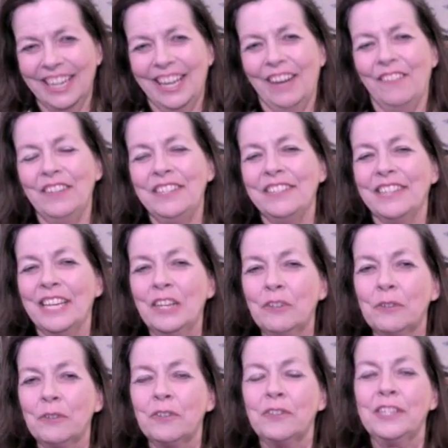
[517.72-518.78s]
which is
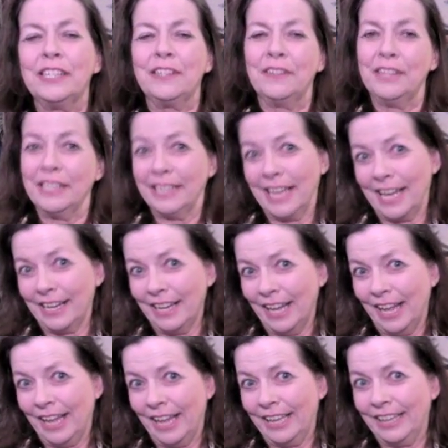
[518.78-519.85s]
interesting to think that
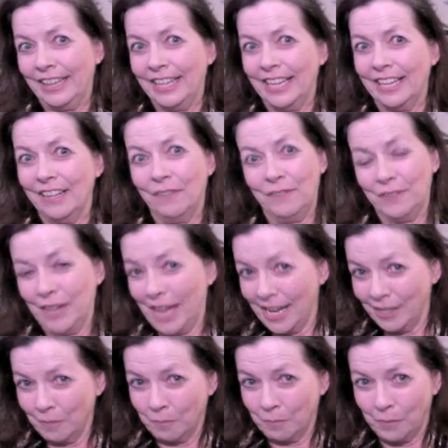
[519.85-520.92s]
if you
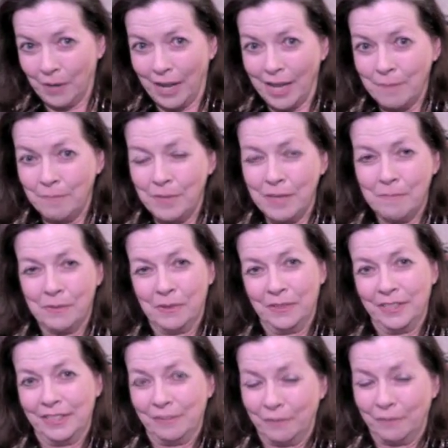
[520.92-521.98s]
had to bribe people
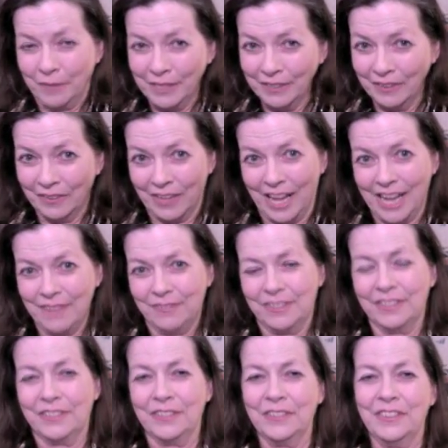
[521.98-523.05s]
in real life
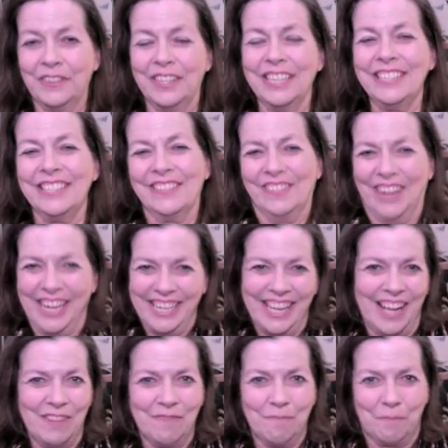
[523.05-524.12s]
to do things, why
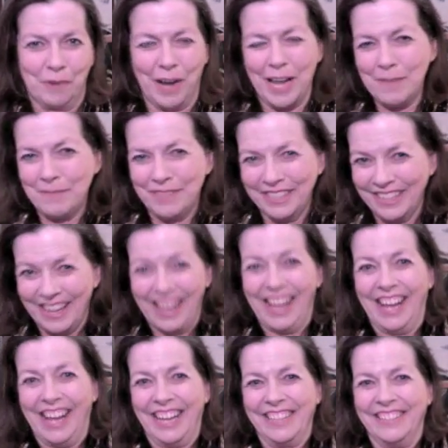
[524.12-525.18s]
not bribe the
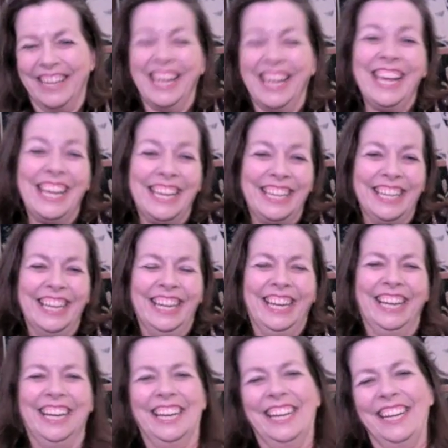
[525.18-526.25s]
gods? Hey,
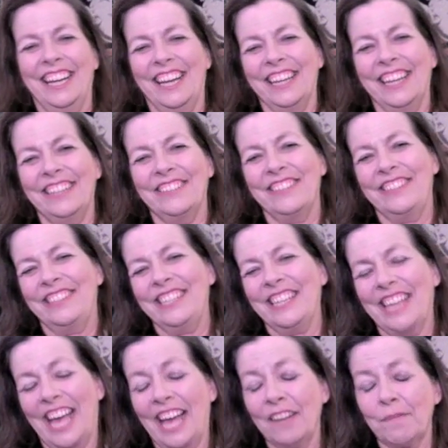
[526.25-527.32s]
I could see
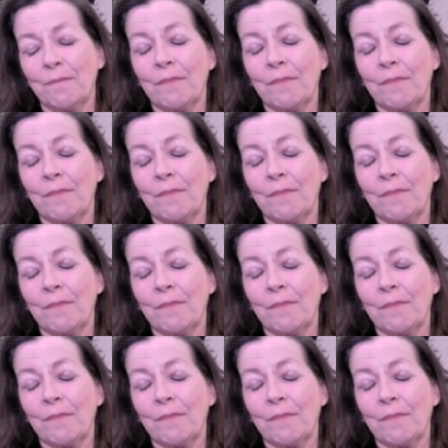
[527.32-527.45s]
that.